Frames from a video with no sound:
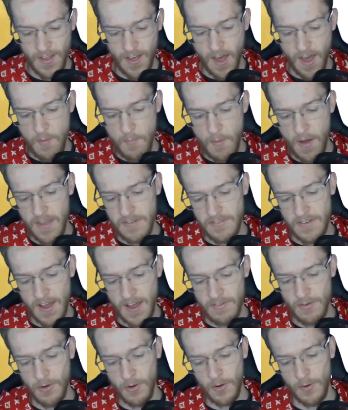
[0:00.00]
I might even
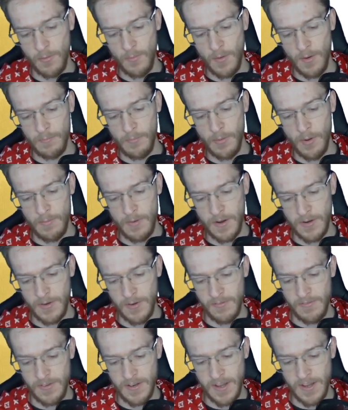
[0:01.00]
have it on at one point when I do
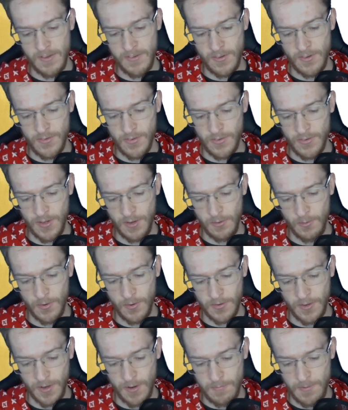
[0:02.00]
a video just to see what
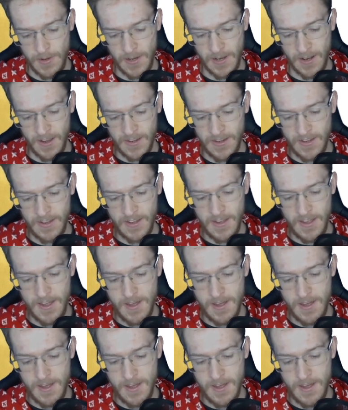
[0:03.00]
it's going to be like.